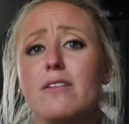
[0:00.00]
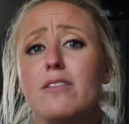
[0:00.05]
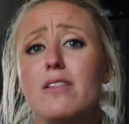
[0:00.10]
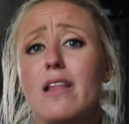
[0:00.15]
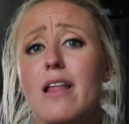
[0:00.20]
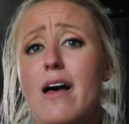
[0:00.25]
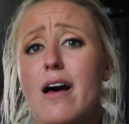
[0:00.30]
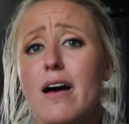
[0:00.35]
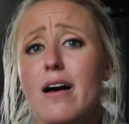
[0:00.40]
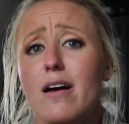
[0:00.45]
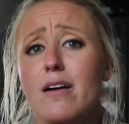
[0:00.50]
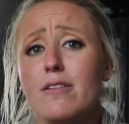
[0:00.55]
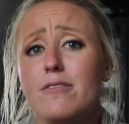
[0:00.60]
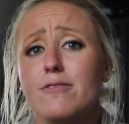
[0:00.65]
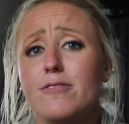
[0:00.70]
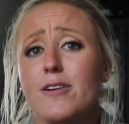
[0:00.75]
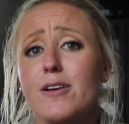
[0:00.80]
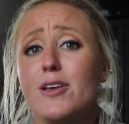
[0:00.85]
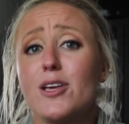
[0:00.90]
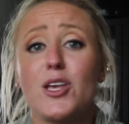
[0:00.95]

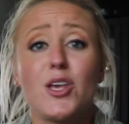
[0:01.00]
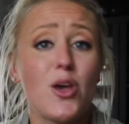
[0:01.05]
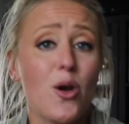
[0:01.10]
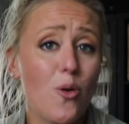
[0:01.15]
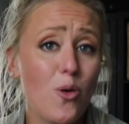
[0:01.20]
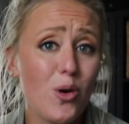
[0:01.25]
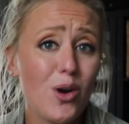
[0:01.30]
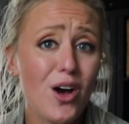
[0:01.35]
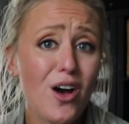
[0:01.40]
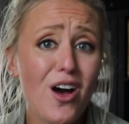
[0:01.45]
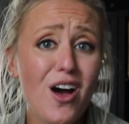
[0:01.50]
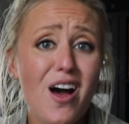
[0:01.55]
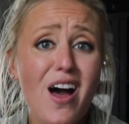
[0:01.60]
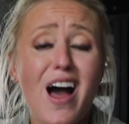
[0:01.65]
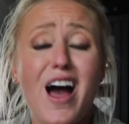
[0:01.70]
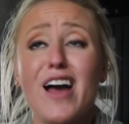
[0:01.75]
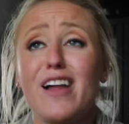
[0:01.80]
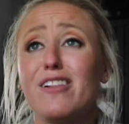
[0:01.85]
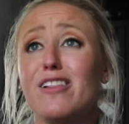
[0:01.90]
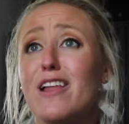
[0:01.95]
love yoga,
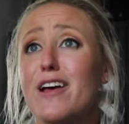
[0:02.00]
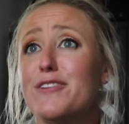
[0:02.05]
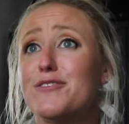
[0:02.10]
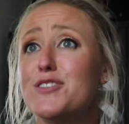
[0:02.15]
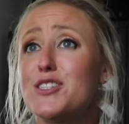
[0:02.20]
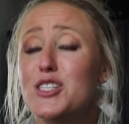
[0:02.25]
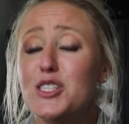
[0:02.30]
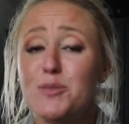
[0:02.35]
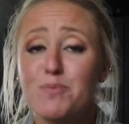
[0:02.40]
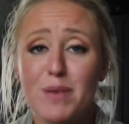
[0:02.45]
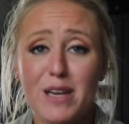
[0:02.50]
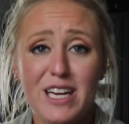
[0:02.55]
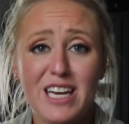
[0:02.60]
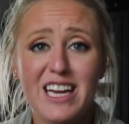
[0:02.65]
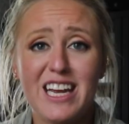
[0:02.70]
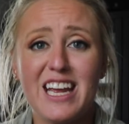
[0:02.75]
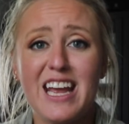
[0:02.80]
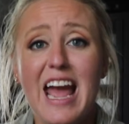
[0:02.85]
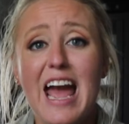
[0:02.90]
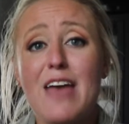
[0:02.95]
I love
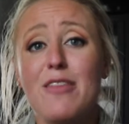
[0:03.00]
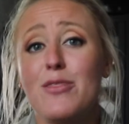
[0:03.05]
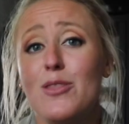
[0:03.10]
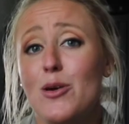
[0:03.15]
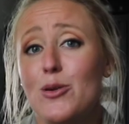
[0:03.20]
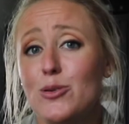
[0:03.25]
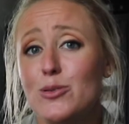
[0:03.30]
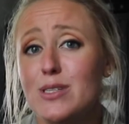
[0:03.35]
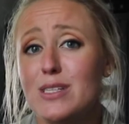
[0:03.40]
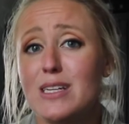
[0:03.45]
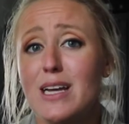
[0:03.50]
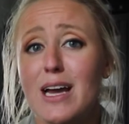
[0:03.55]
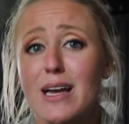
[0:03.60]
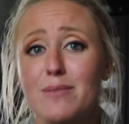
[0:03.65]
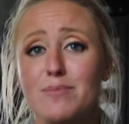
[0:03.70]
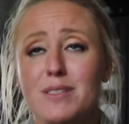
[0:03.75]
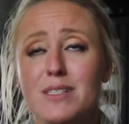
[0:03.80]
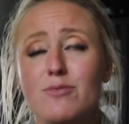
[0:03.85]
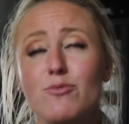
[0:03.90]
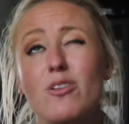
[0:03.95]
spinning, and those
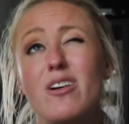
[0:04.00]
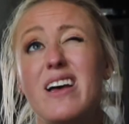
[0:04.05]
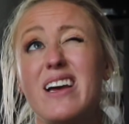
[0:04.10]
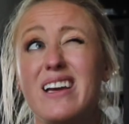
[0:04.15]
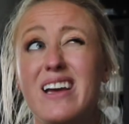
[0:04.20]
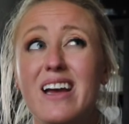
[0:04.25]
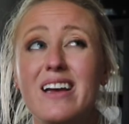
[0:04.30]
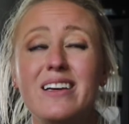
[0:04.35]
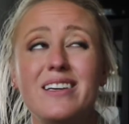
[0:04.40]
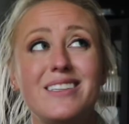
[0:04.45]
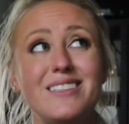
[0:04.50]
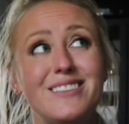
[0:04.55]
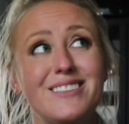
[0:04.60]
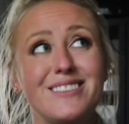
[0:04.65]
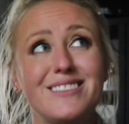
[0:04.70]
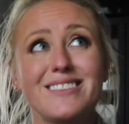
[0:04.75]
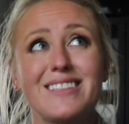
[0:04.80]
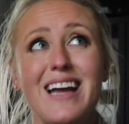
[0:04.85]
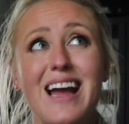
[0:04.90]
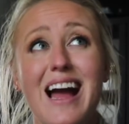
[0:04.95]
types, well,
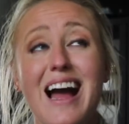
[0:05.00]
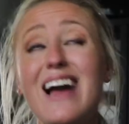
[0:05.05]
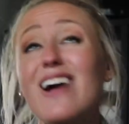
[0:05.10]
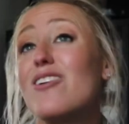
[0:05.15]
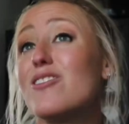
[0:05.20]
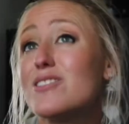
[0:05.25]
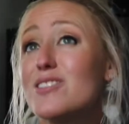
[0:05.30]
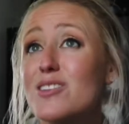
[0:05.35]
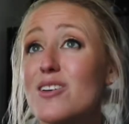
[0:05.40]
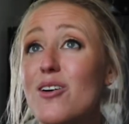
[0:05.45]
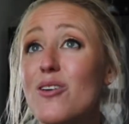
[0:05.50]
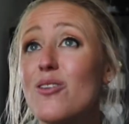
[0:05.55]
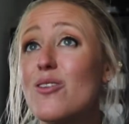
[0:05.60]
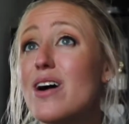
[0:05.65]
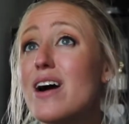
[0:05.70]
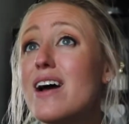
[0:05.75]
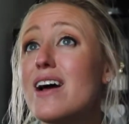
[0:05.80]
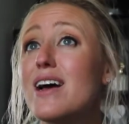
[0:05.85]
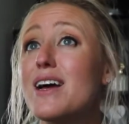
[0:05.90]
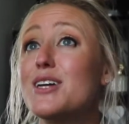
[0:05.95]
I also
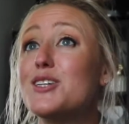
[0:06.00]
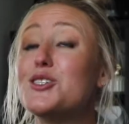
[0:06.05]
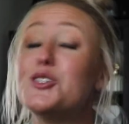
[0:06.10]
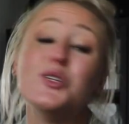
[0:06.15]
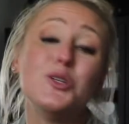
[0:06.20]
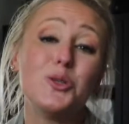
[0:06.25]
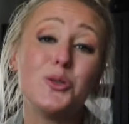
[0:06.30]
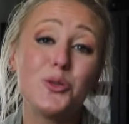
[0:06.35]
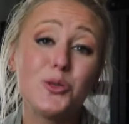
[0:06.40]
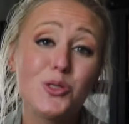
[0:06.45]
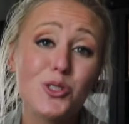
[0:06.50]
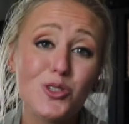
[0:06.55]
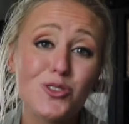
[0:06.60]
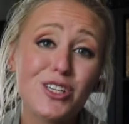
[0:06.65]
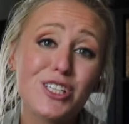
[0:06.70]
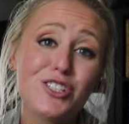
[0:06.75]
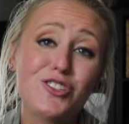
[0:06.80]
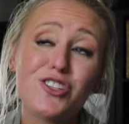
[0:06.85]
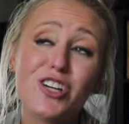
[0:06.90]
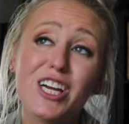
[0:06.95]
do
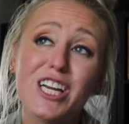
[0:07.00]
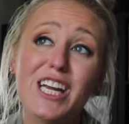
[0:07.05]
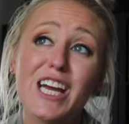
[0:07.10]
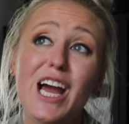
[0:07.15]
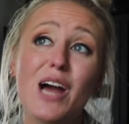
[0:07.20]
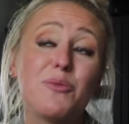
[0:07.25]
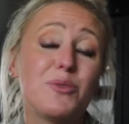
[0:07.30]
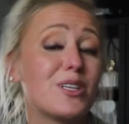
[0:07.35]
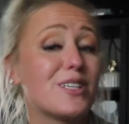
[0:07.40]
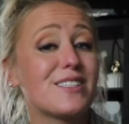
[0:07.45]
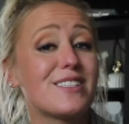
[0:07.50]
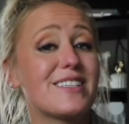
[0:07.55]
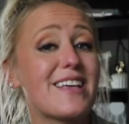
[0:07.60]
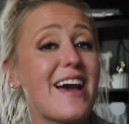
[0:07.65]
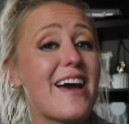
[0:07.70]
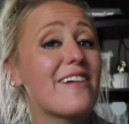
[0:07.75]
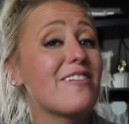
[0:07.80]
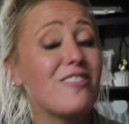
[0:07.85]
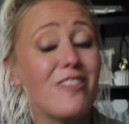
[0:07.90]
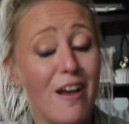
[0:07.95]
strength training. I wouldn't say
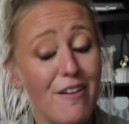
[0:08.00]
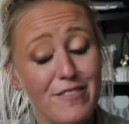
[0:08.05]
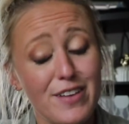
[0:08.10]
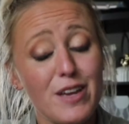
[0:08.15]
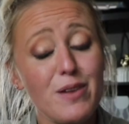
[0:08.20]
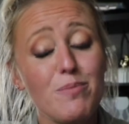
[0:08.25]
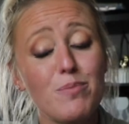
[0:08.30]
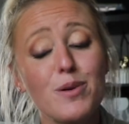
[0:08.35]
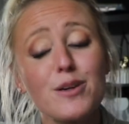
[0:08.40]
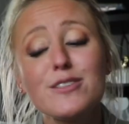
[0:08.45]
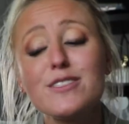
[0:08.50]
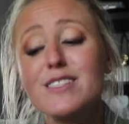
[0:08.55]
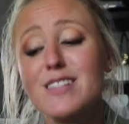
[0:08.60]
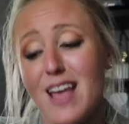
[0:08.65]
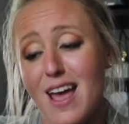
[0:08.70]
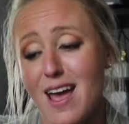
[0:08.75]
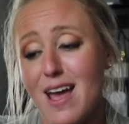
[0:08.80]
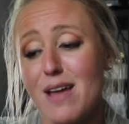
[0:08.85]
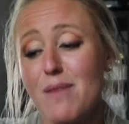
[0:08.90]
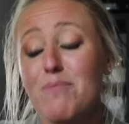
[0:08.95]
I love it per
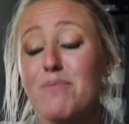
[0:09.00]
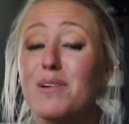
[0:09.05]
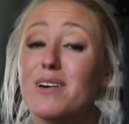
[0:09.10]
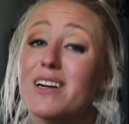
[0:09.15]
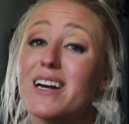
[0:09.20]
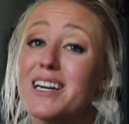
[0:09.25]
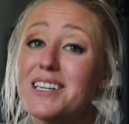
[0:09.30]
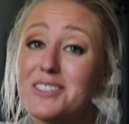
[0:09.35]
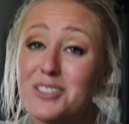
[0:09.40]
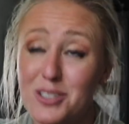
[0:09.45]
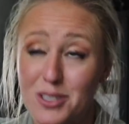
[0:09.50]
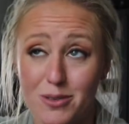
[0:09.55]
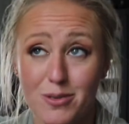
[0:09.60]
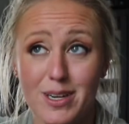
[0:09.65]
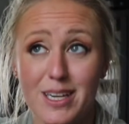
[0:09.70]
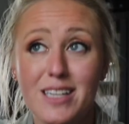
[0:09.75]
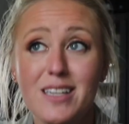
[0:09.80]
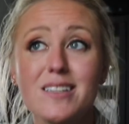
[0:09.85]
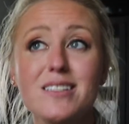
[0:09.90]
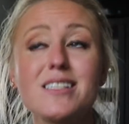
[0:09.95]
se, but I do
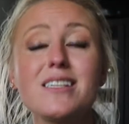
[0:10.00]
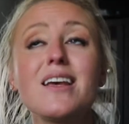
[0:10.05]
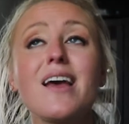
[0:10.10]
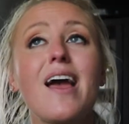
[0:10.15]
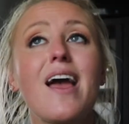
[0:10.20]
it.